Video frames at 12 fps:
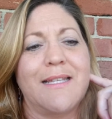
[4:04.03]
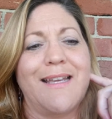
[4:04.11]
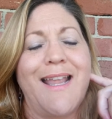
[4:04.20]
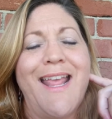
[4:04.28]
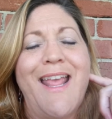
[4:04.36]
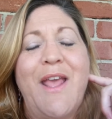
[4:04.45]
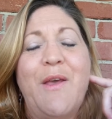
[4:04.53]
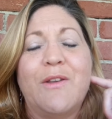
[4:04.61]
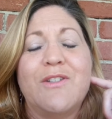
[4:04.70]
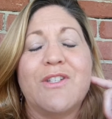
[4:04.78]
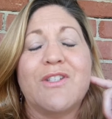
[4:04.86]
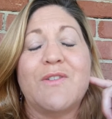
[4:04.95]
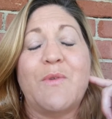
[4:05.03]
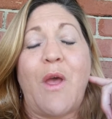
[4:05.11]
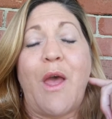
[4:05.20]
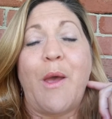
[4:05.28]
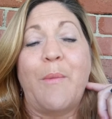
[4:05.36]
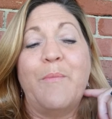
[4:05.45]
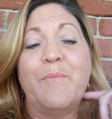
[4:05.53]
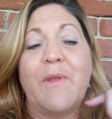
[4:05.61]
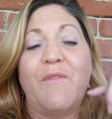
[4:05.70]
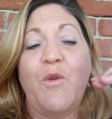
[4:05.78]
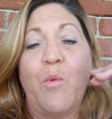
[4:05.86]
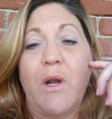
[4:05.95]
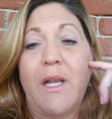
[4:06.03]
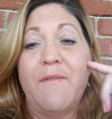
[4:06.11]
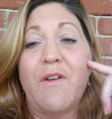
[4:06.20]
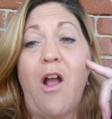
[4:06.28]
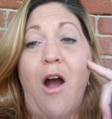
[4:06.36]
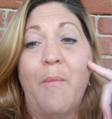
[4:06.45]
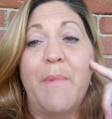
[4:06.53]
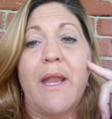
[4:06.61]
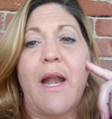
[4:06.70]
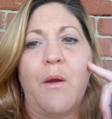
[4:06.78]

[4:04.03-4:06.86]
And just, if you want to leave a comment,